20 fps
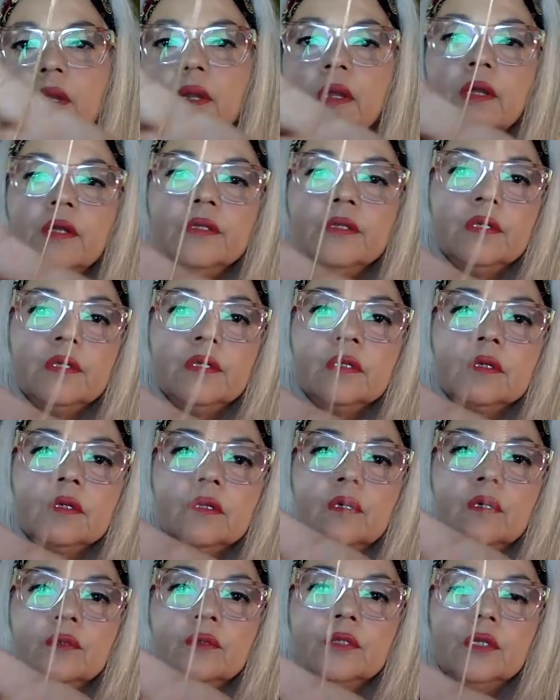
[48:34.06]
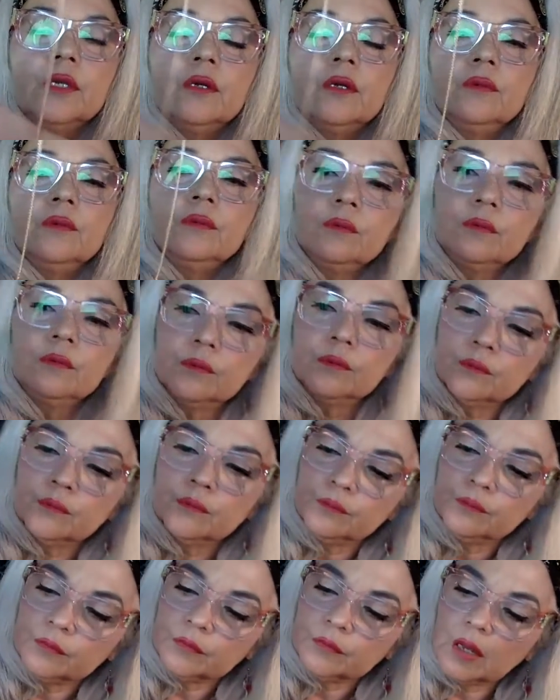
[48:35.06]
Here's a little gold tone.
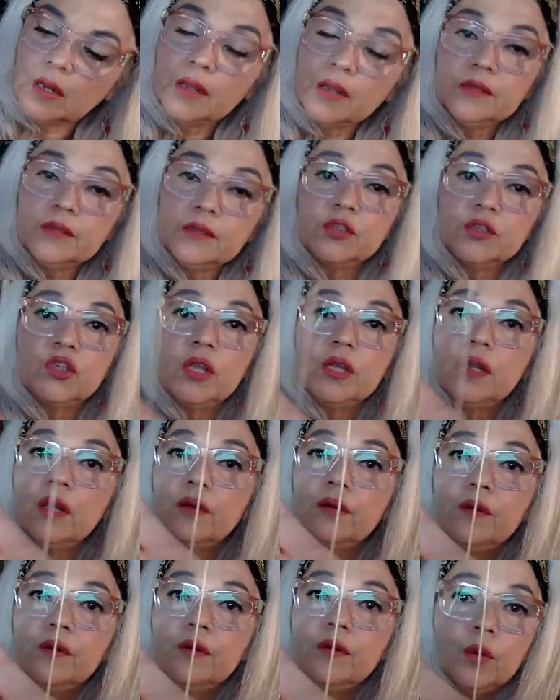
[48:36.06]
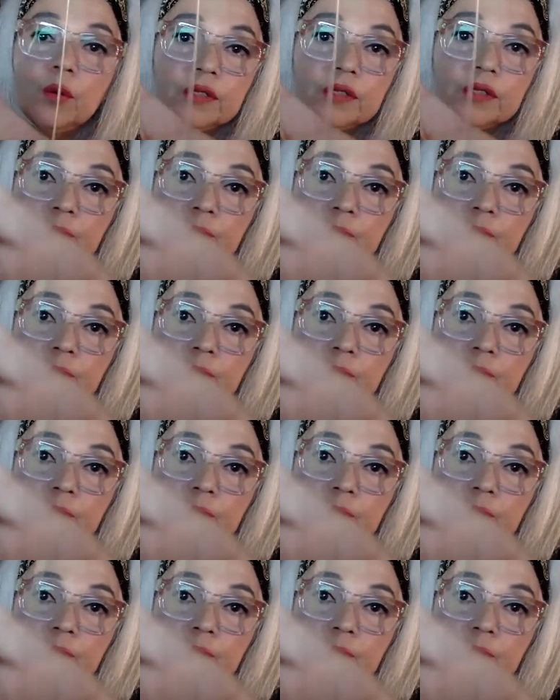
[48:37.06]
I like the chain. I don't know what it's